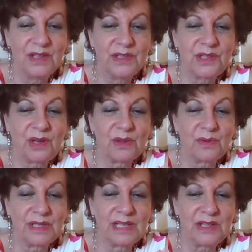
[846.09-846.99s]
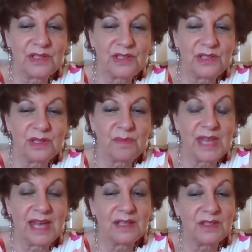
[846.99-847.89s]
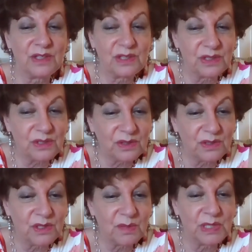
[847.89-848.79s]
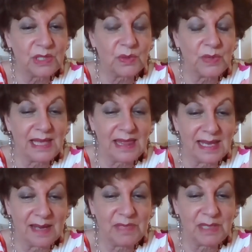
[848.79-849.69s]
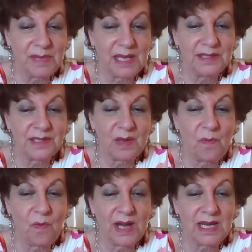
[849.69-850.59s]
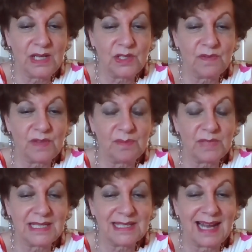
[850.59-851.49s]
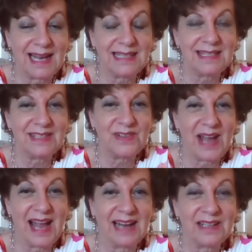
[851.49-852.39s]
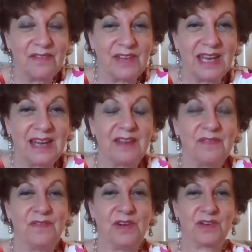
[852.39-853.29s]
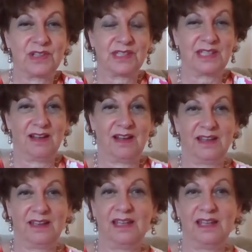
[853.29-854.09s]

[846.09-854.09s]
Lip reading: So the relationship that ensues between them depends on what each of them decides to activate and focusing on.